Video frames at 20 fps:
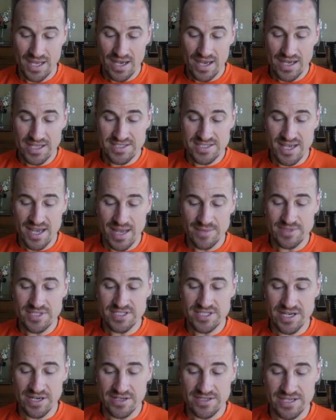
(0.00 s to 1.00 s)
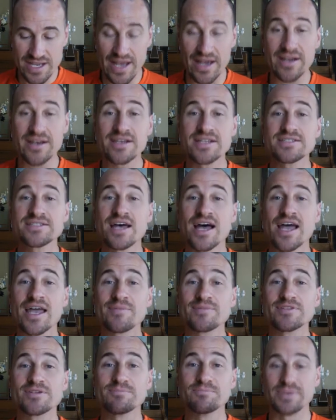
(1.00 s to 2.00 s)
A time to tear down, and a
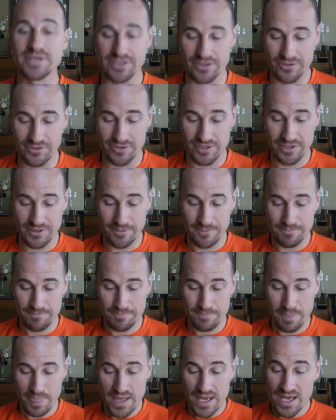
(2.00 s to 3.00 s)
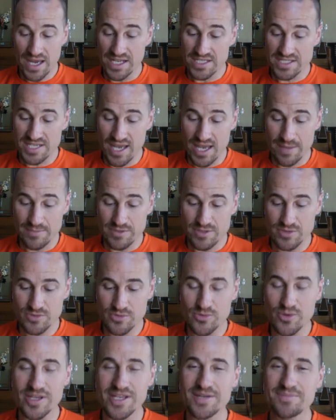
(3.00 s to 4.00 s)
time to build. A time to
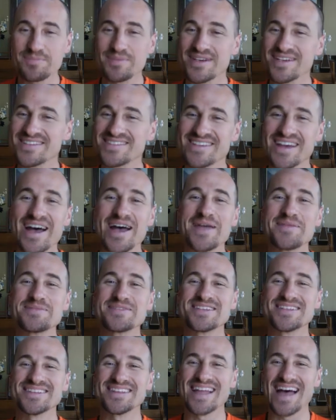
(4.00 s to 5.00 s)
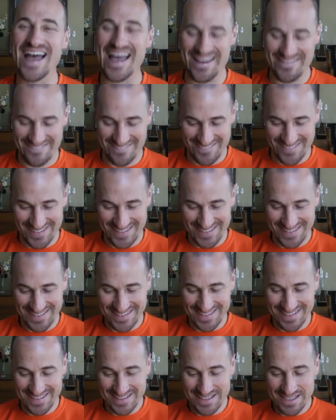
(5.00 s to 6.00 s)
weep, and a time to laugh.
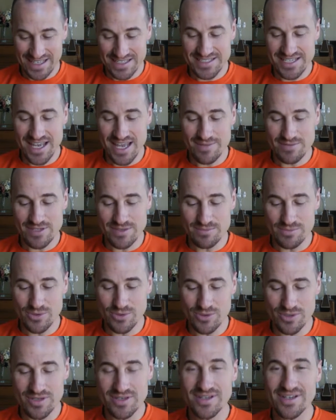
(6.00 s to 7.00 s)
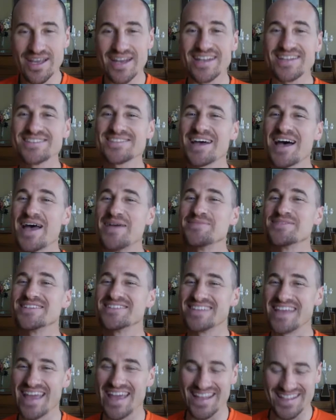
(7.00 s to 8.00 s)
A time to mourn, and a time to
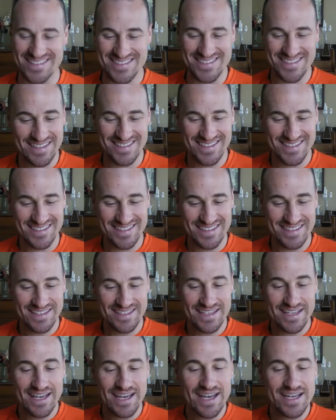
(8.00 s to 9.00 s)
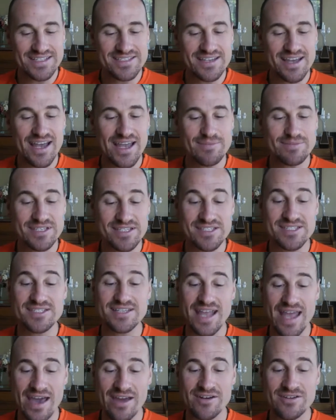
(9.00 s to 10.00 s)
dance. A time to
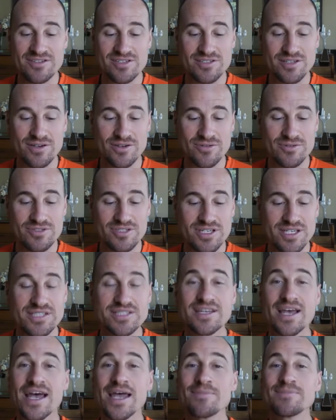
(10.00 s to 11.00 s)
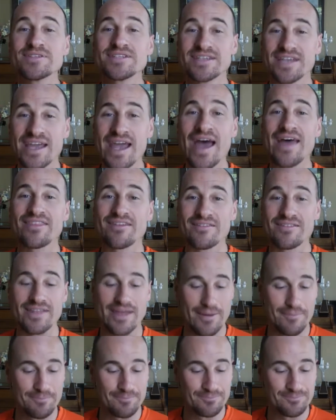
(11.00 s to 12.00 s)
scatter stones, and a time to gather
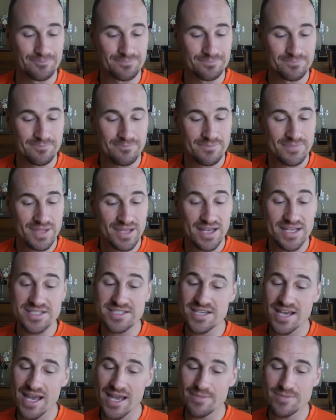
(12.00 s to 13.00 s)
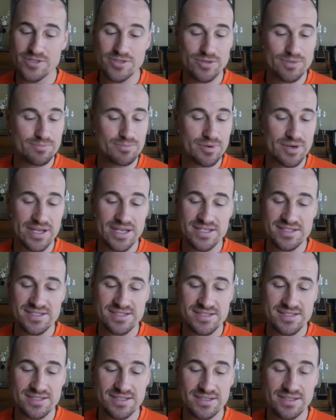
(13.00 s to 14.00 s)
them. A time to
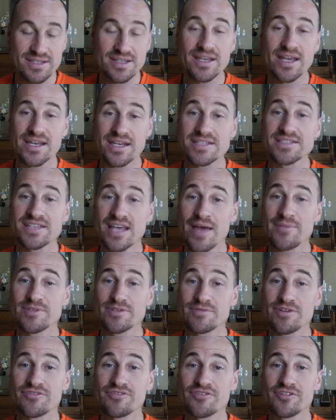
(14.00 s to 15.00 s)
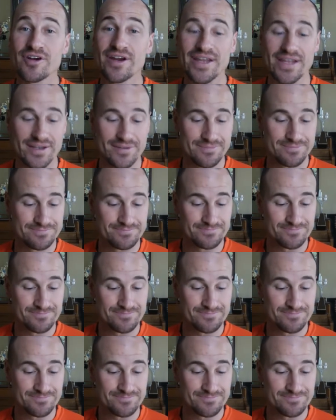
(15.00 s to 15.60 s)
embrace, and a time to refrain.